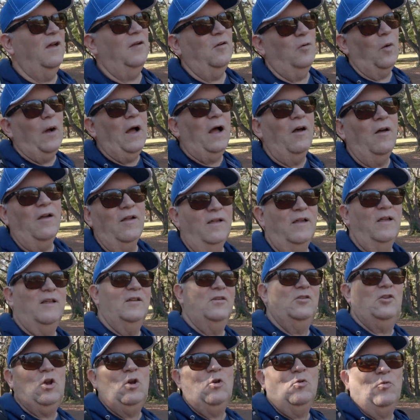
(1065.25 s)
well,
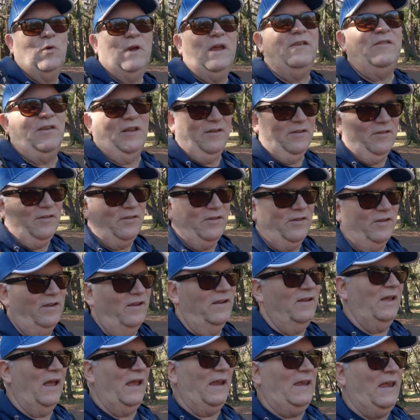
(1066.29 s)
two reasons
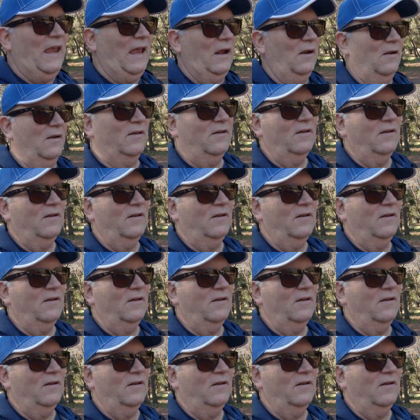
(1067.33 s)
I can't.